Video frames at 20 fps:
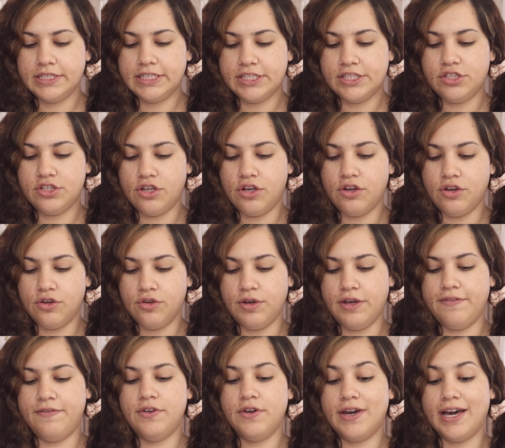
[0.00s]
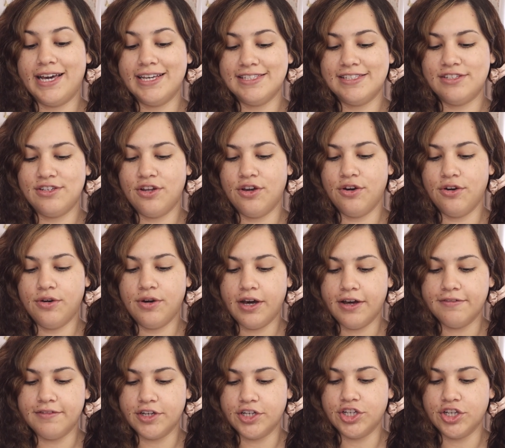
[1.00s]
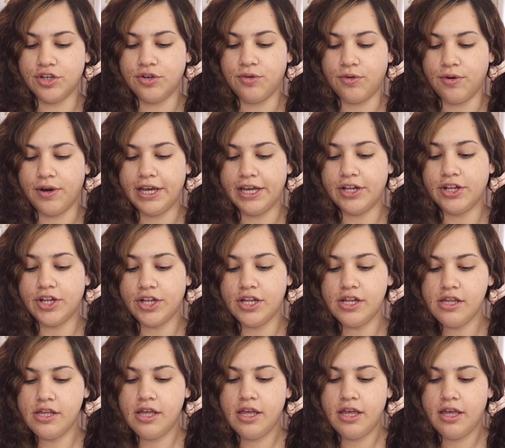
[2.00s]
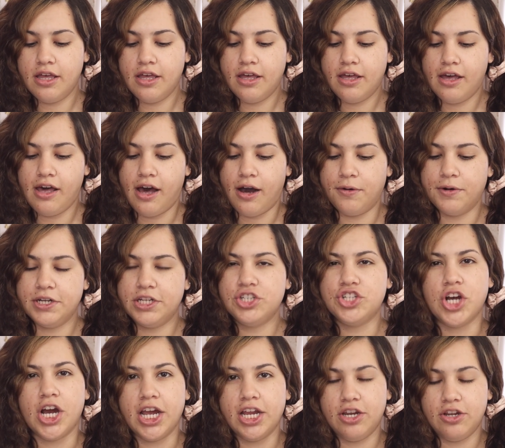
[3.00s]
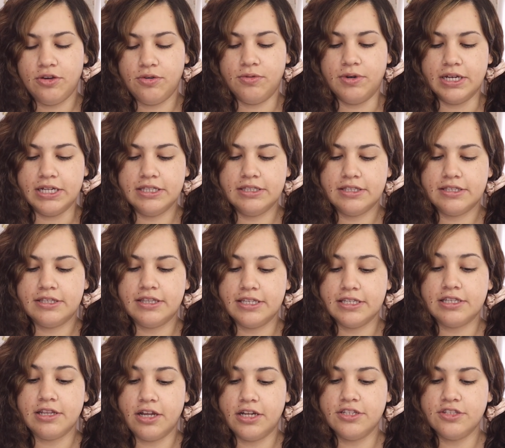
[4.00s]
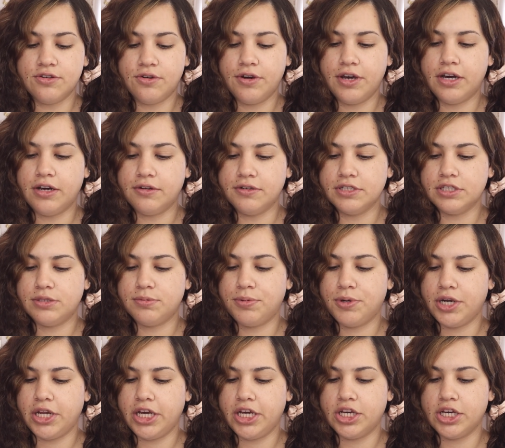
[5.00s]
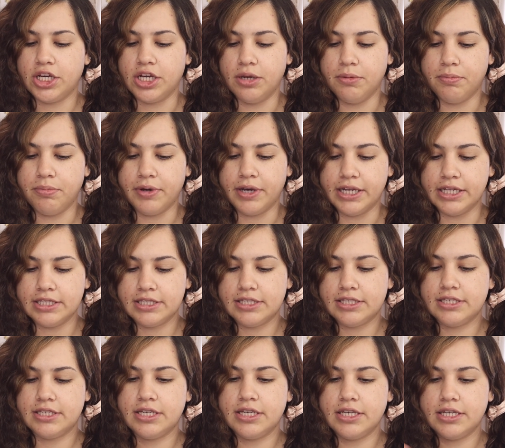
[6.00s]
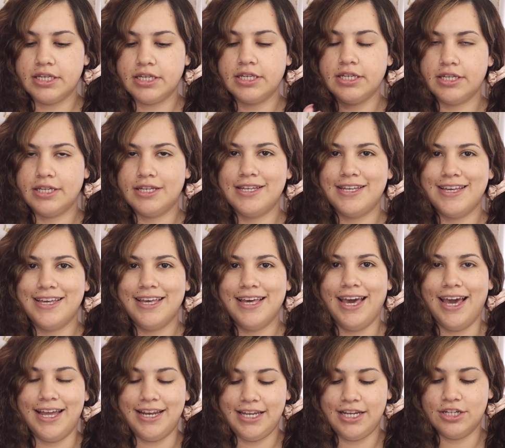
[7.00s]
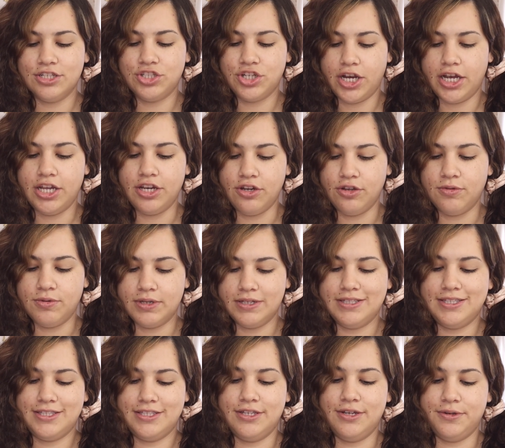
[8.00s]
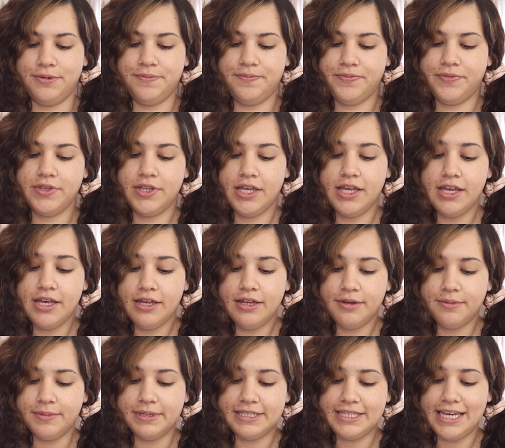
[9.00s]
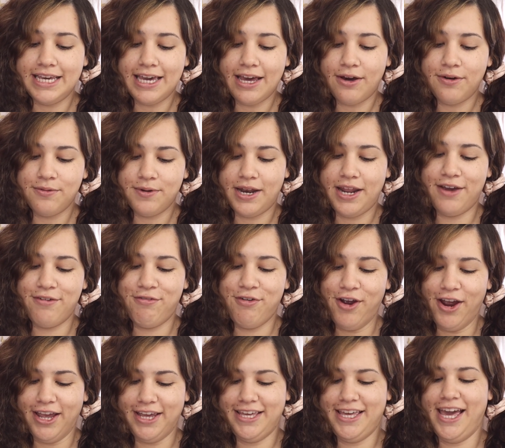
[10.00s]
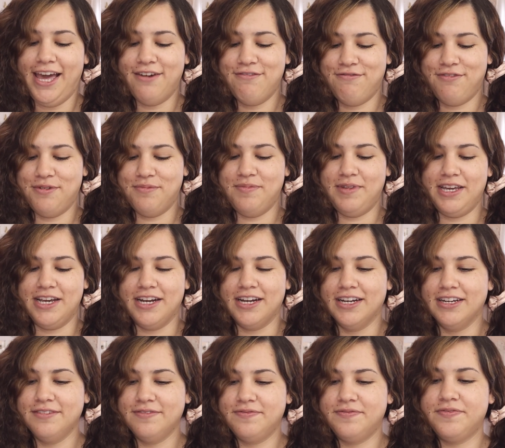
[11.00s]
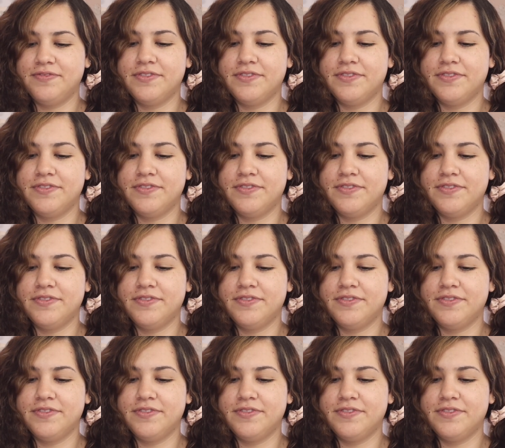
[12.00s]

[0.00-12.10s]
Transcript: So if you guys know of a good oil, I want to try new ones. This Lanza oil is pretty good, but I need to try new ones. So I'm gonna take out whatever I can from here